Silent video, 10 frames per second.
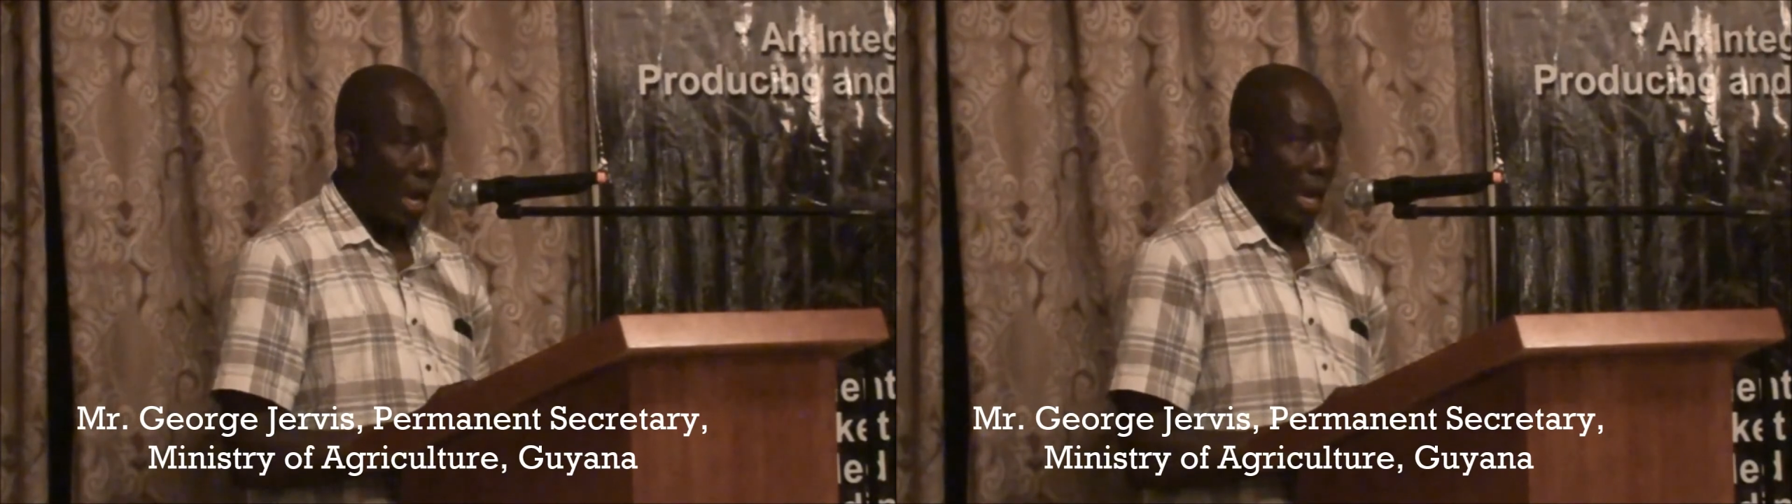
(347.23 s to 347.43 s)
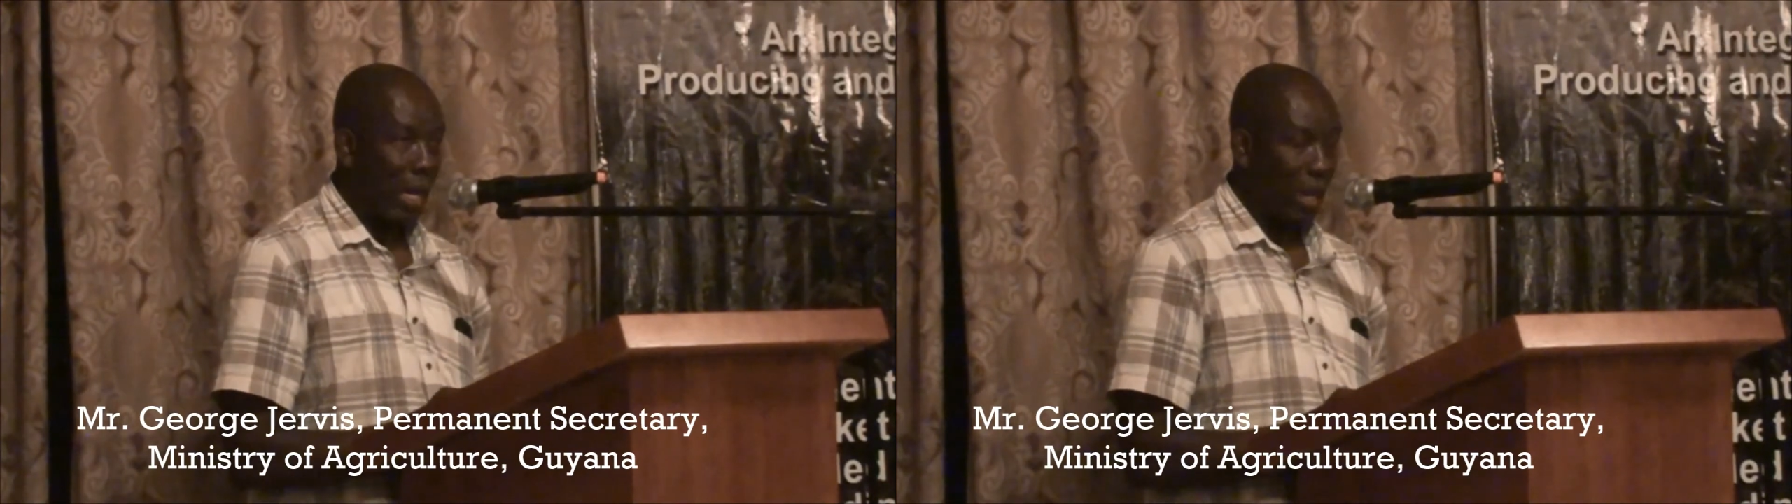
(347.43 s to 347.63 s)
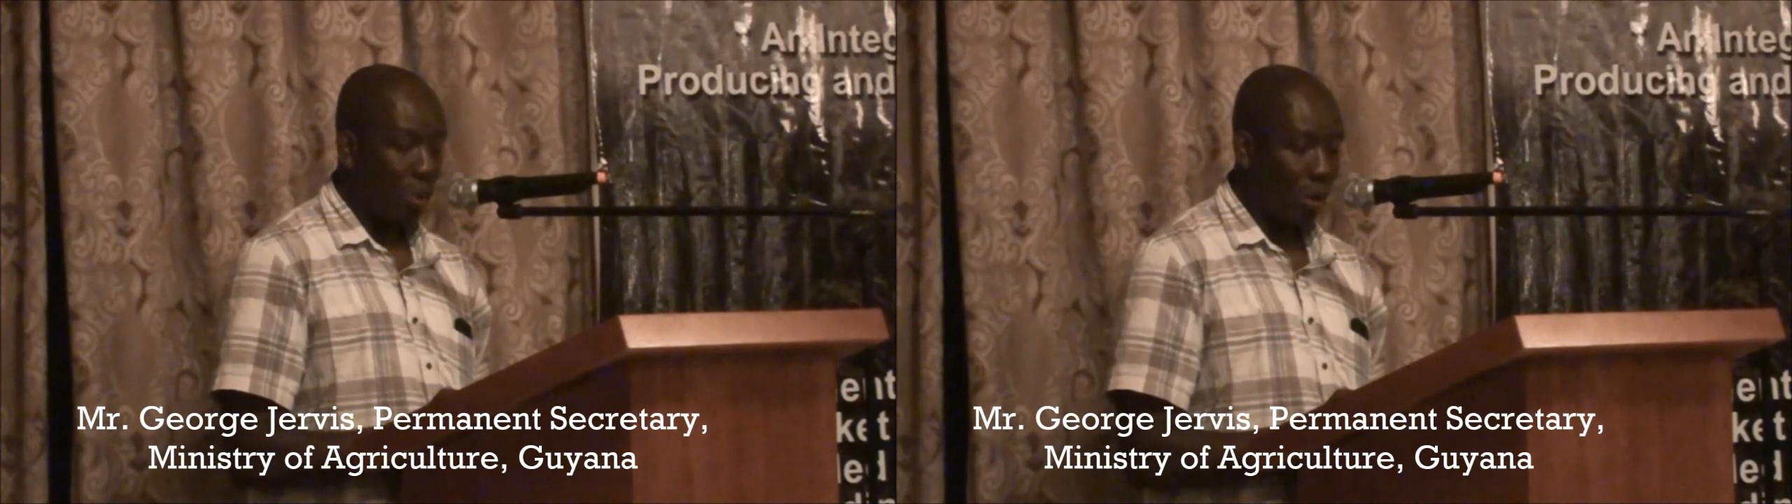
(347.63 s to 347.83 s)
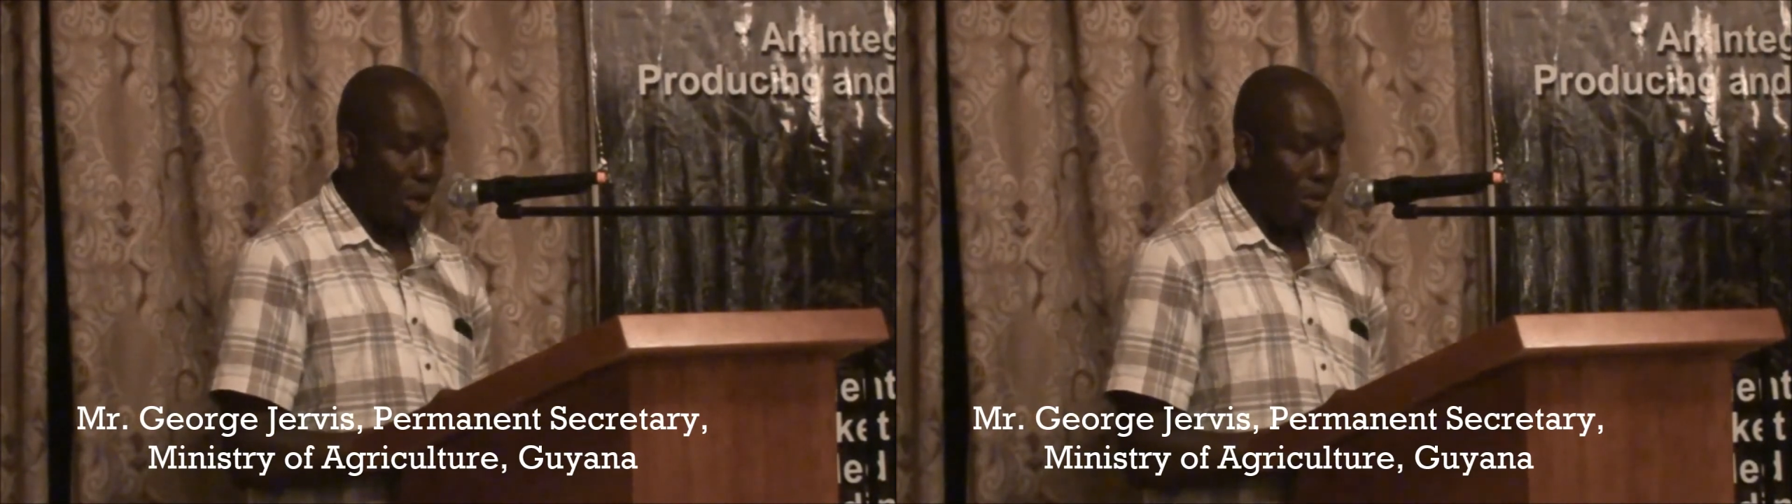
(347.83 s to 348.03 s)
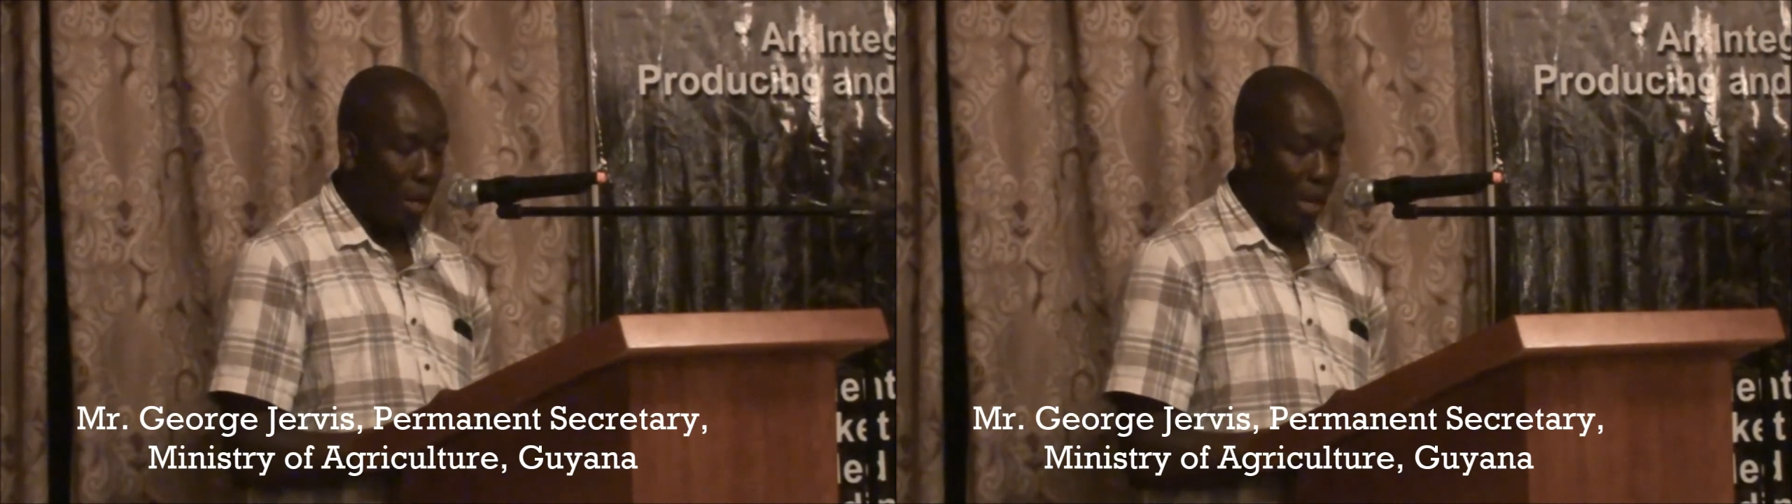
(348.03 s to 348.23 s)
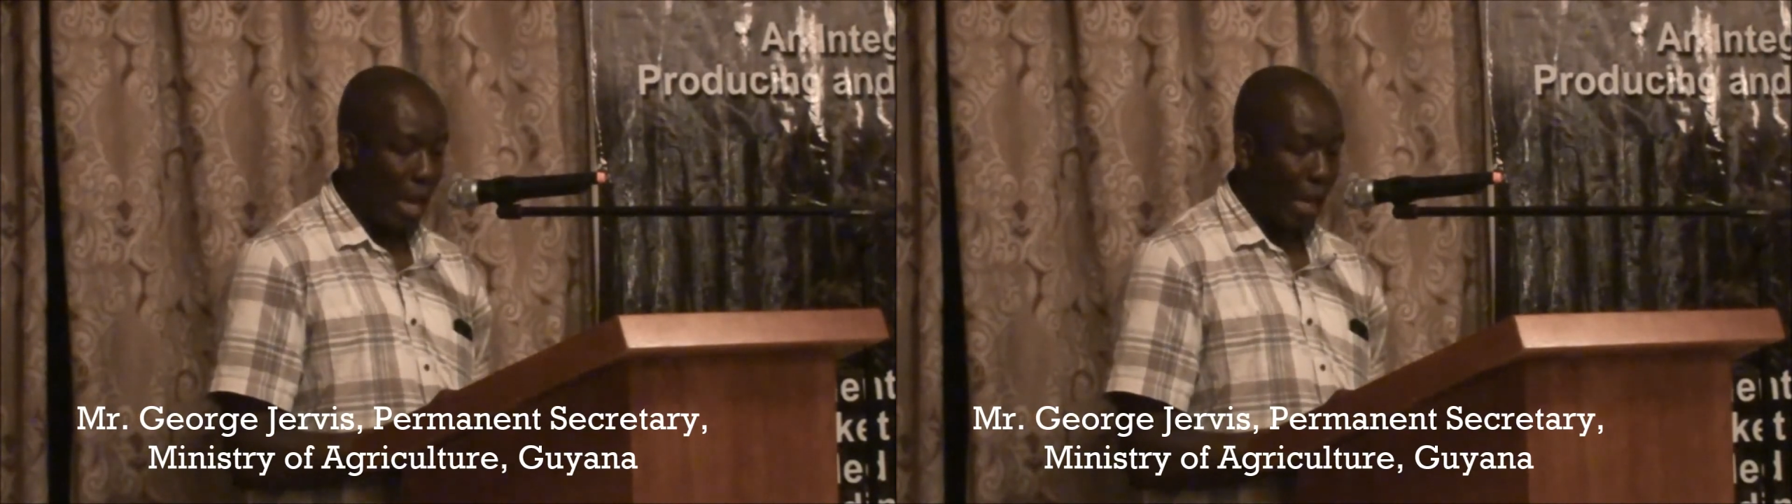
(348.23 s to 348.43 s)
and can only be